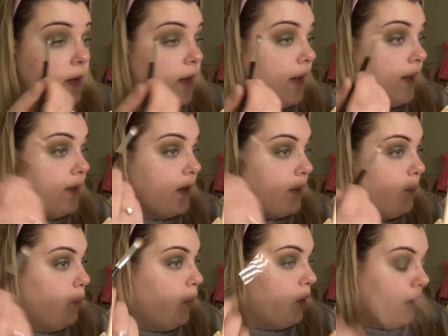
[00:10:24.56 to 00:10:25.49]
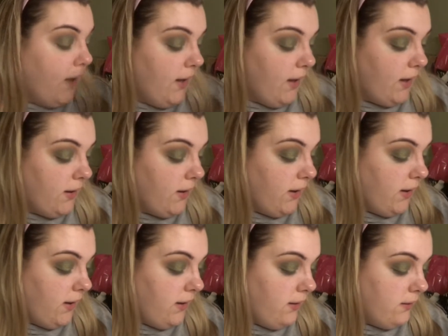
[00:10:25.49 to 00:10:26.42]
like the more
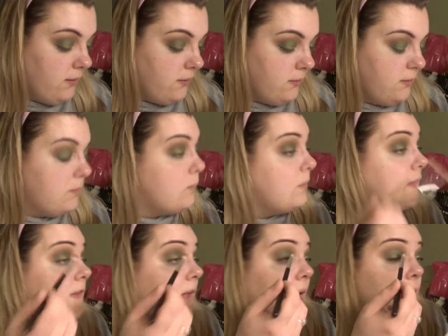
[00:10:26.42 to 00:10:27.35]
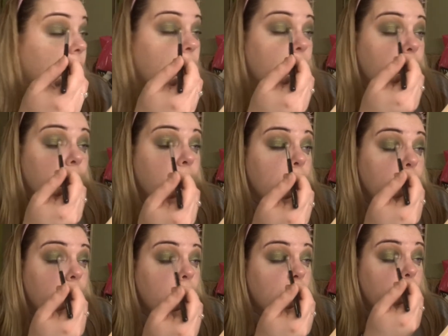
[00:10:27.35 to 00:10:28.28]
khaki metallic
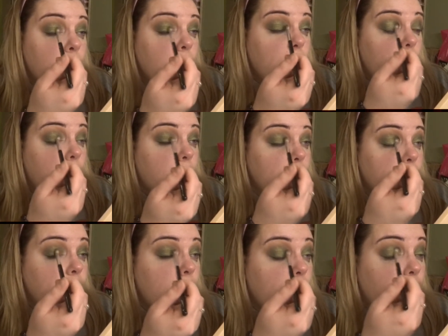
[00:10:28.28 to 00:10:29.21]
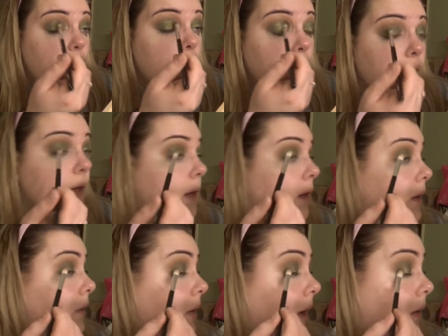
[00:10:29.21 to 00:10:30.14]
on the
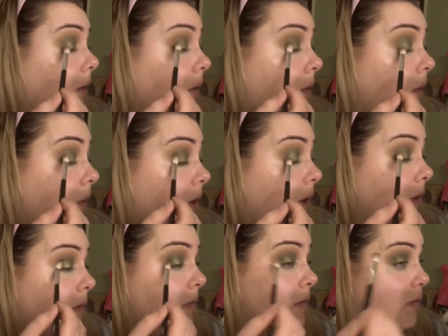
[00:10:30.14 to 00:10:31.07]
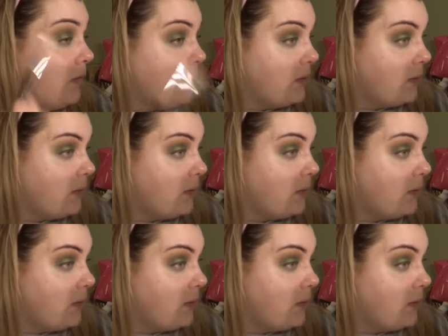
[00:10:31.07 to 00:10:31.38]
inner and outer corners.